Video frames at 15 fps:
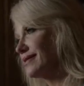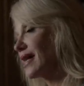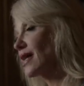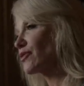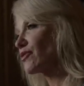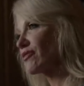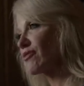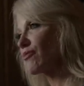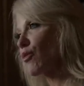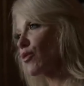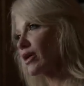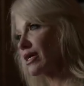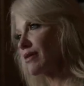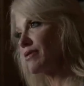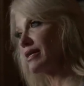and they're even
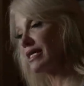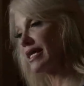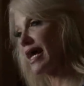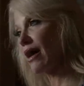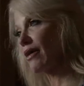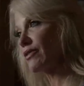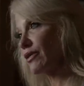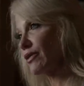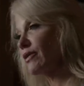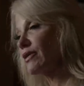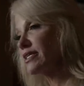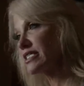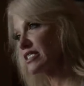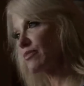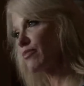more committed now. They're
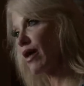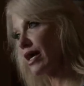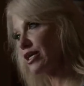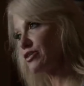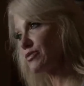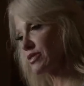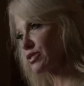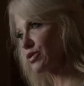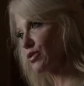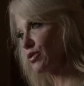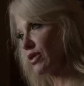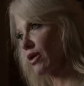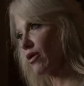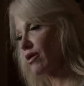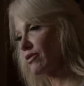going to surprise you as to who
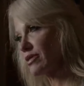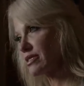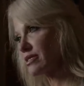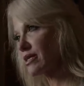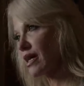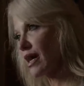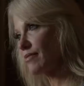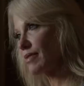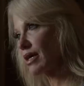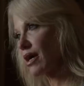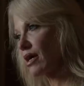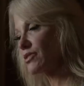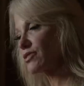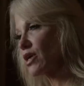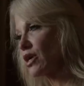they are this time
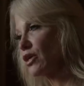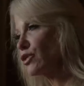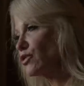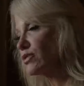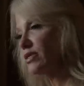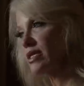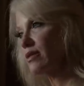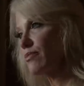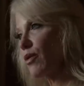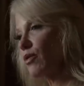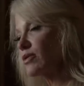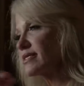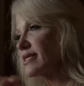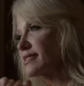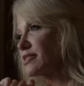because you see the
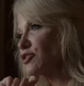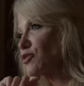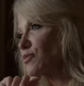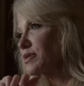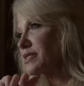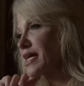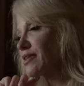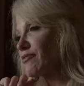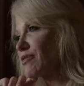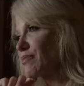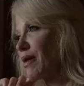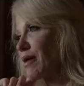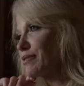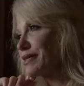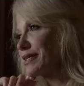polls 62% of
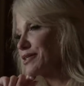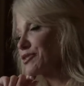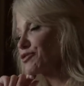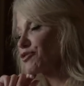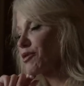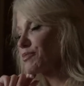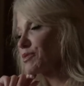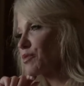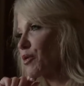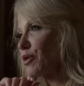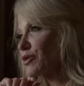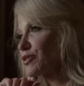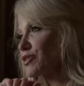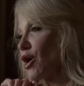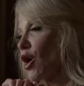Republicans or Trump
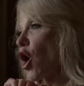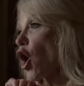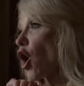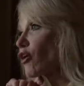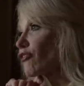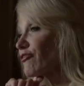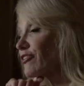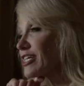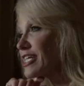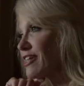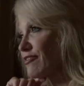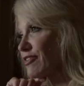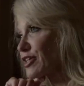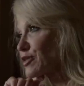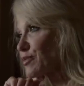supporters are afraid to
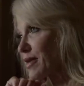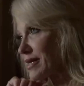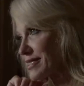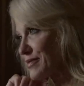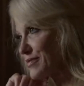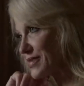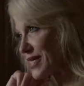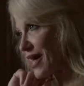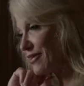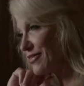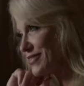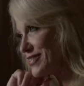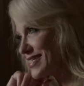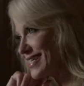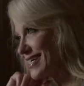even express
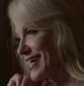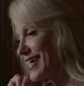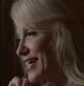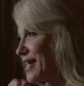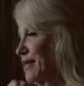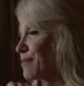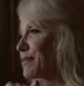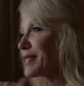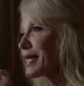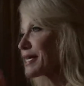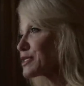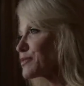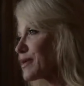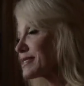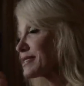themselves, mm-hmm. but they
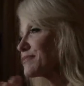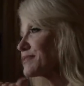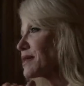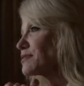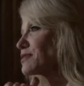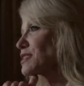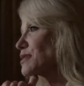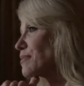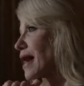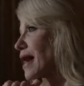express themselves in the